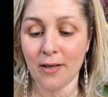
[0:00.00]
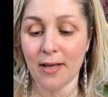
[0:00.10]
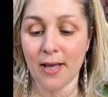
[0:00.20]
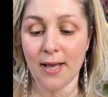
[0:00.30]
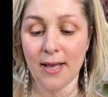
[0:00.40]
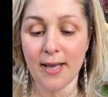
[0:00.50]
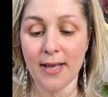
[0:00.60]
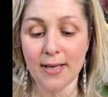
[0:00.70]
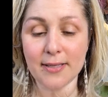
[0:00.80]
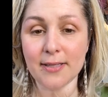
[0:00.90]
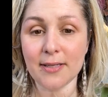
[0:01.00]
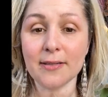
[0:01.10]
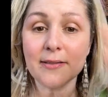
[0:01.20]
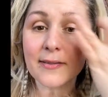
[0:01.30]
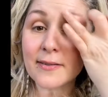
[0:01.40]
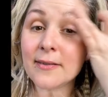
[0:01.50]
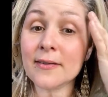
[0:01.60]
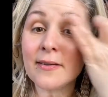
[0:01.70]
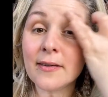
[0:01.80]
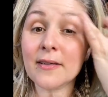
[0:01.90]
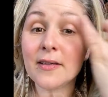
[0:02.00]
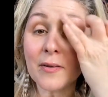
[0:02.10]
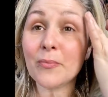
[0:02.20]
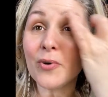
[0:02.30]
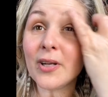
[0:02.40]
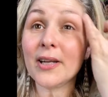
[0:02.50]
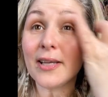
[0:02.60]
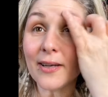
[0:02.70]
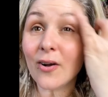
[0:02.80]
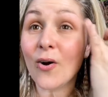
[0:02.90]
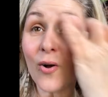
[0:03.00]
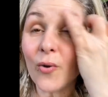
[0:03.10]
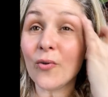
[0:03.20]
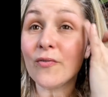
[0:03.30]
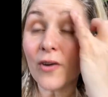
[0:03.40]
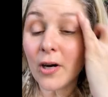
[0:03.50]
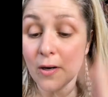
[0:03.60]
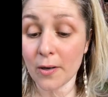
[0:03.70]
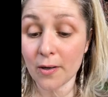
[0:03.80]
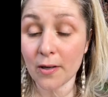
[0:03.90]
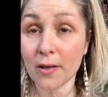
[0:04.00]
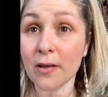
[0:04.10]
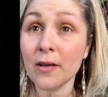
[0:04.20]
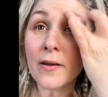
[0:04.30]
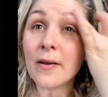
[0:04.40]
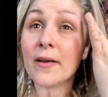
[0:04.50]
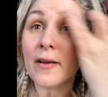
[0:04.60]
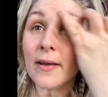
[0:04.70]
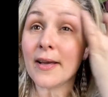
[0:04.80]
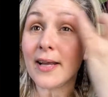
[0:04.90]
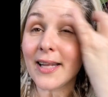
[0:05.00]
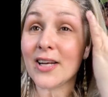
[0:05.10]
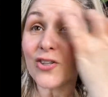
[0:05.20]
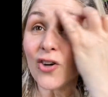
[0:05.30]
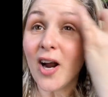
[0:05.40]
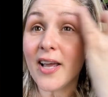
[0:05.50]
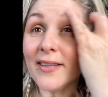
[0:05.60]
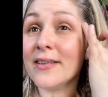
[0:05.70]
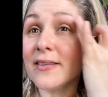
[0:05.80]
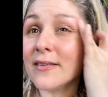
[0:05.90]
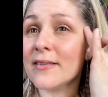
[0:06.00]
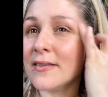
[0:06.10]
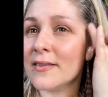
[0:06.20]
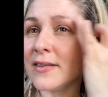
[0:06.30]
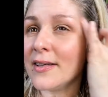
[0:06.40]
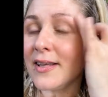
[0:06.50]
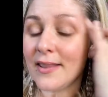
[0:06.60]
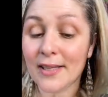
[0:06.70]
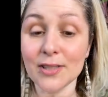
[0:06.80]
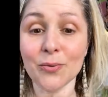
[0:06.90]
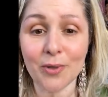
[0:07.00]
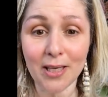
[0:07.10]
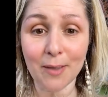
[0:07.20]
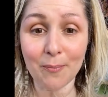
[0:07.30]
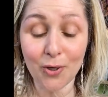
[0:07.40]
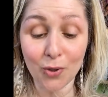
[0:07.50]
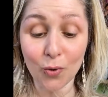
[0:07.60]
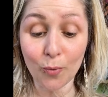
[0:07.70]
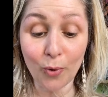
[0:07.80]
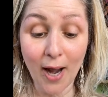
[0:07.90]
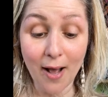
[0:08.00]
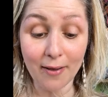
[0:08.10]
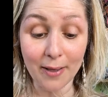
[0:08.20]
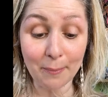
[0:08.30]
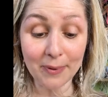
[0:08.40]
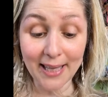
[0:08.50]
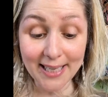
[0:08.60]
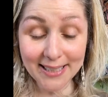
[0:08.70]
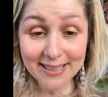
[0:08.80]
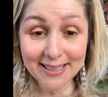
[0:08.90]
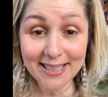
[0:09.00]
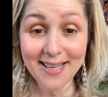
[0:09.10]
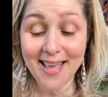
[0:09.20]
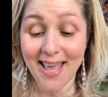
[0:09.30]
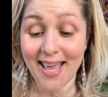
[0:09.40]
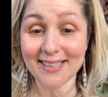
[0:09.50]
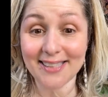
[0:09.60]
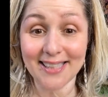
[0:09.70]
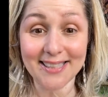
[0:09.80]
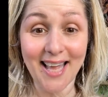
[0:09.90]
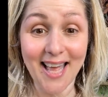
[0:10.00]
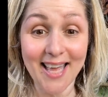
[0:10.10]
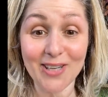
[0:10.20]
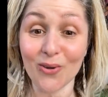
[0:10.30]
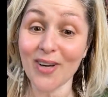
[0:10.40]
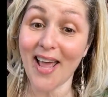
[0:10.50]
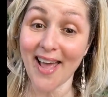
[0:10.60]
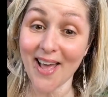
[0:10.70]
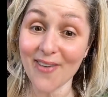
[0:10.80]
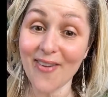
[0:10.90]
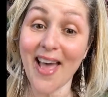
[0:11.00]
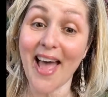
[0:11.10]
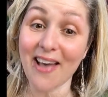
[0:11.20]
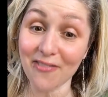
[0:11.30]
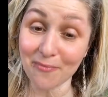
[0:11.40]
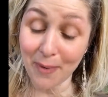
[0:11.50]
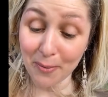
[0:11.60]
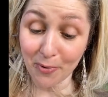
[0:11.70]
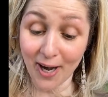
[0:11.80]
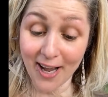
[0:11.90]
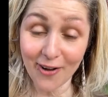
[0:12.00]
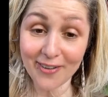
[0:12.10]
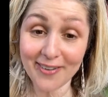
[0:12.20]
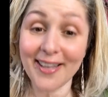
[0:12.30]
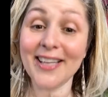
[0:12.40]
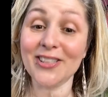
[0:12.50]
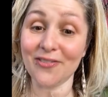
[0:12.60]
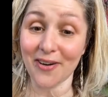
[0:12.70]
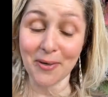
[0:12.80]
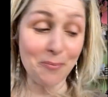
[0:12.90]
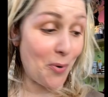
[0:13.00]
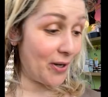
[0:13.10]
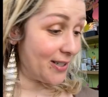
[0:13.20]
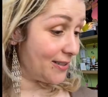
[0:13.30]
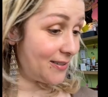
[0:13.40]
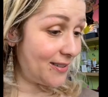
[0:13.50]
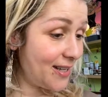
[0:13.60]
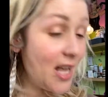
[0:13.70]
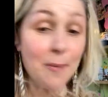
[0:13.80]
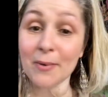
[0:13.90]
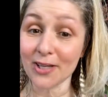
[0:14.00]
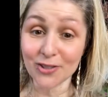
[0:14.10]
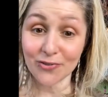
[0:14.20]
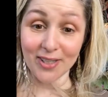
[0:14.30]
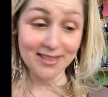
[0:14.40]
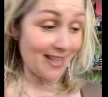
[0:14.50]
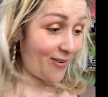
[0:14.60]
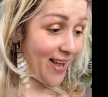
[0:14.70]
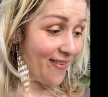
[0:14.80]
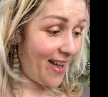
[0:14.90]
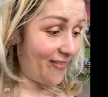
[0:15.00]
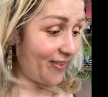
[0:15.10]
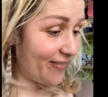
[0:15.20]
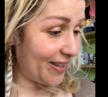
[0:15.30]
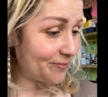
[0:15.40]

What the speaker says: and put it all over and let it dry. This will keep your brow in place, and since I don't have half of my brow, it's very important. But there's a reason I don't have half of it,